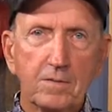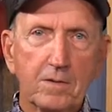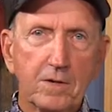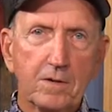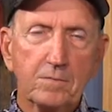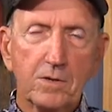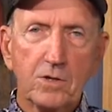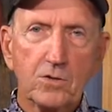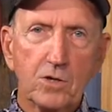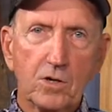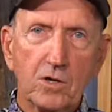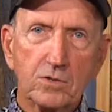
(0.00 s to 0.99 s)
uh, below
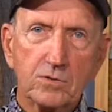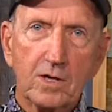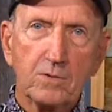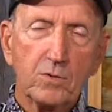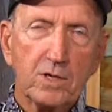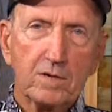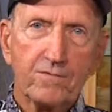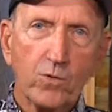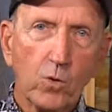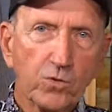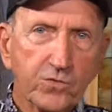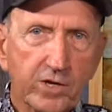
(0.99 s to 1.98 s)
your heart. So I read the
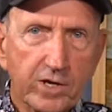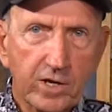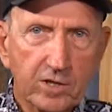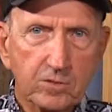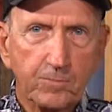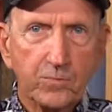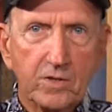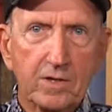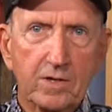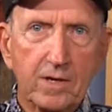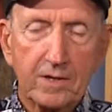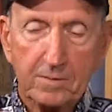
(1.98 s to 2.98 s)
four things,
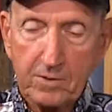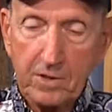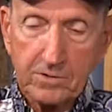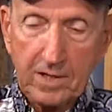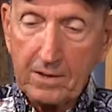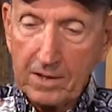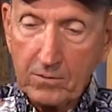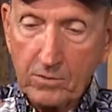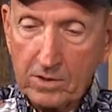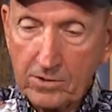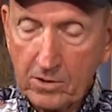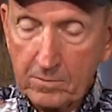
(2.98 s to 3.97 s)
because I, I,
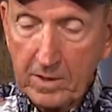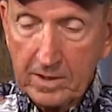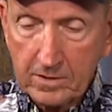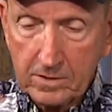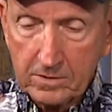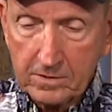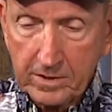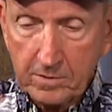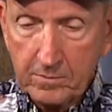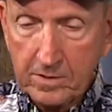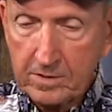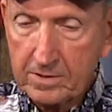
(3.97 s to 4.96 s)
really thought I might get
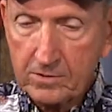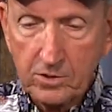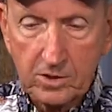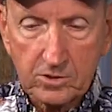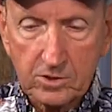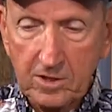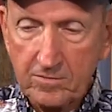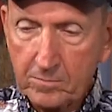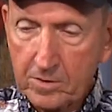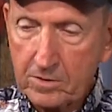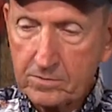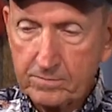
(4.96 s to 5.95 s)
snake bit in that thick stuff,
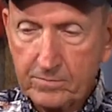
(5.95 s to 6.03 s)
because